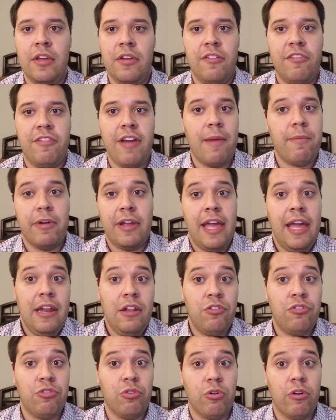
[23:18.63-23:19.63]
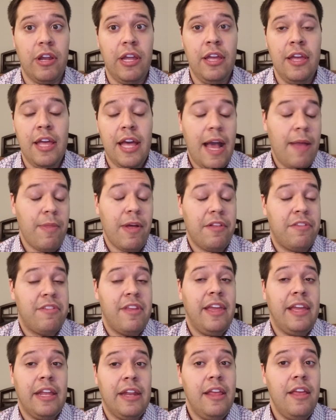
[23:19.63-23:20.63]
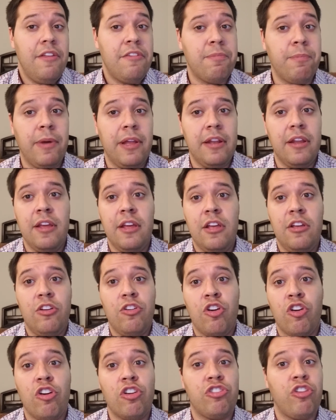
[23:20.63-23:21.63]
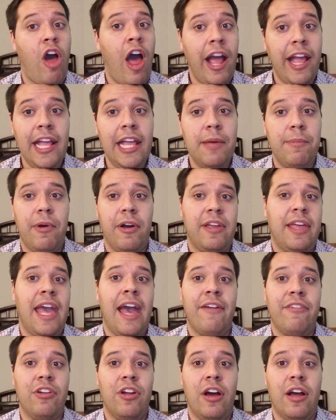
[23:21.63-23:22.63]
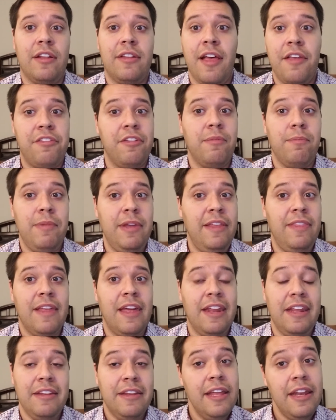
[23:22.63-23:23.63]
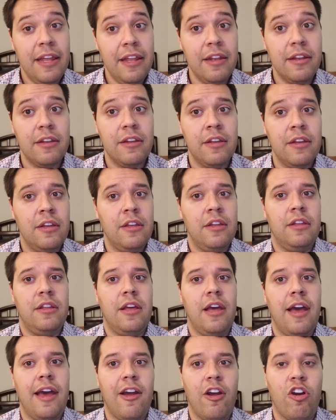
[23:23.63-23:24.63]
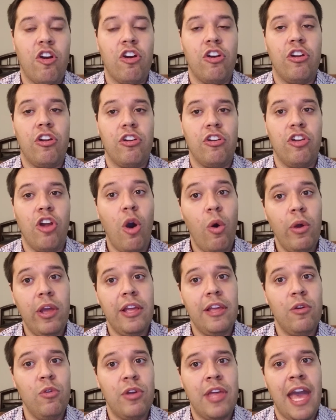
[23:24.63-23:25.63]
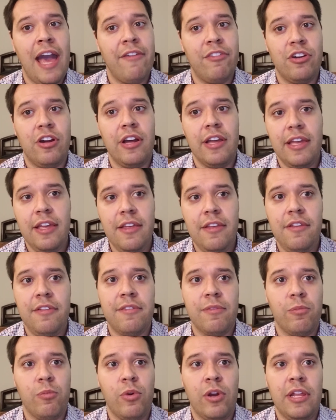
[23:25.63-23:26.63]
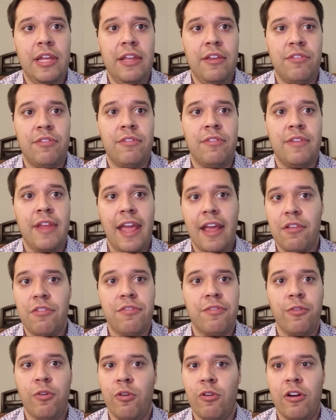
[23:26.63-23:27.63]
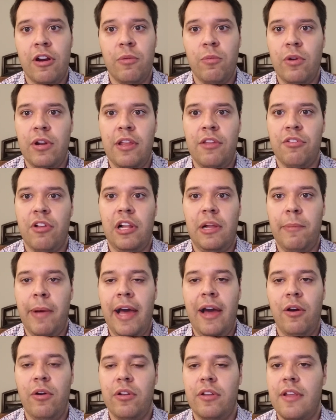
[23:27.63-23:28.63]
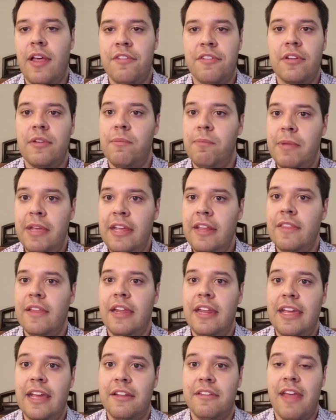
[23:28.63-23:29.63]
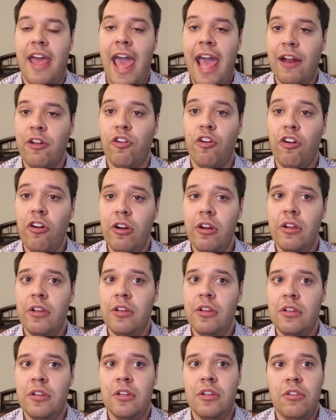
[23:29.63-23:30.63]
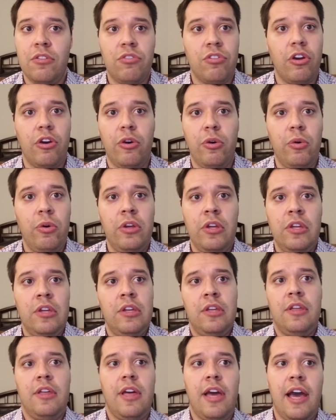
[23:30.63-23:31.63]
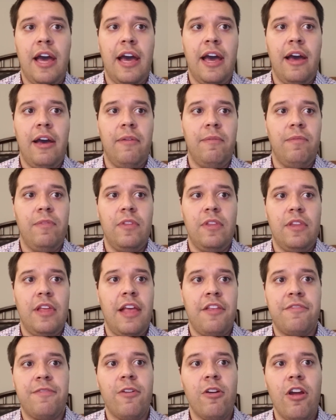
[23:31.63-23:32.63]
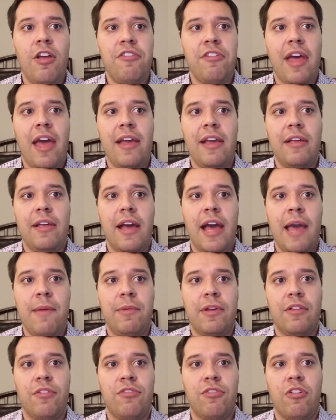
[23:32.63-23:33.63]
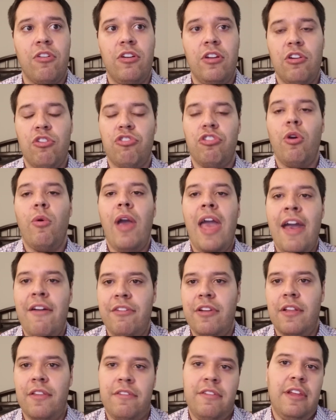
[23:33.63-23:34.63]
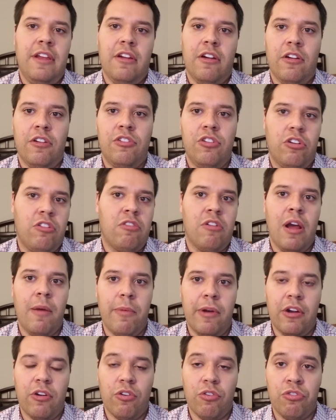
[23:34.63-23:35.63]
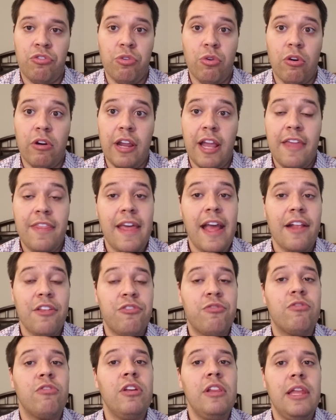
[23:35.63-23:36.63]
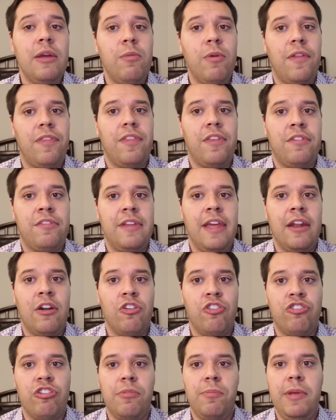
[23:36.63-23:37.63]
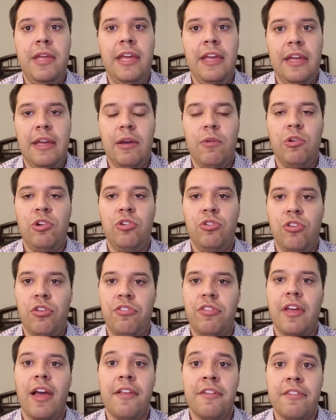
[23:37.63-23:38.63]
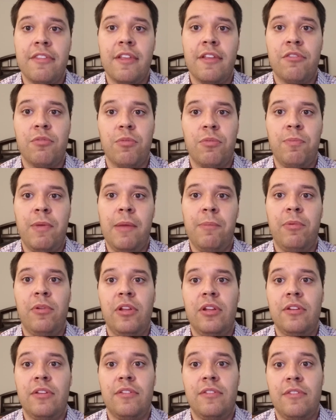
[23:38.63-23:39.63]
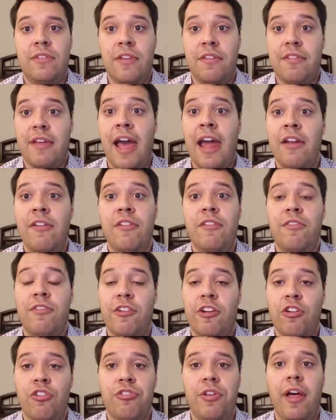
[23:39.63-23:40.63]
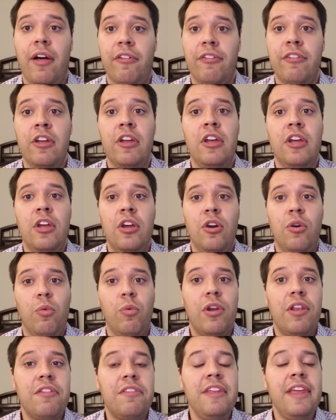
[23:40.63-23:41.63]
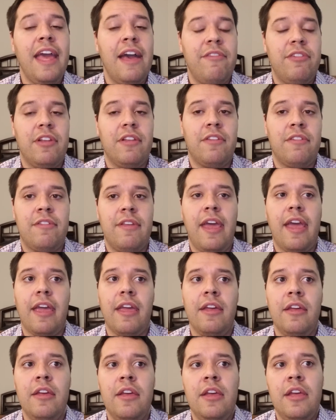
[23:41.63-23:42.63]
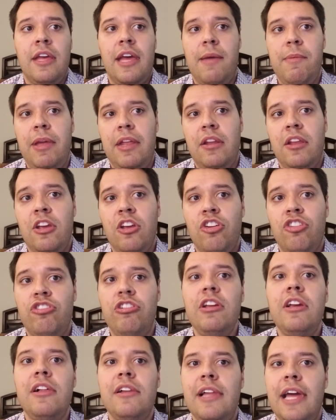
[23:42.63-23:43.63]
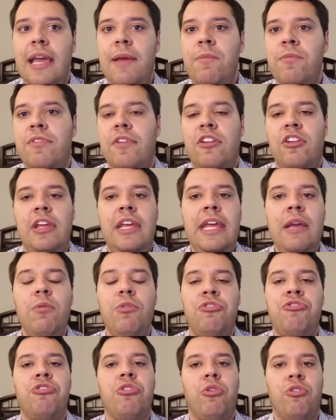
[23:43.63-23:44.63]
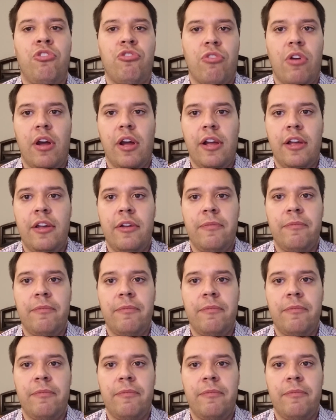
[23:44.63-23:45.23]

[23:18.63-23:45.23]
fabricated story? I'm not saying it is, but her talking about Kavanaugh doesn't mean that he did it. Her knowing who Kavanaugh is and what he stands for and what he's all about doesn't mean that he attacked her. So, as far as I'm concerned, there's no evidence here to corroborate her story. And that's really what the standard should be when you discuss this with people and decide for yourself. What does the evidence say? I mean, she claims that he was so drunk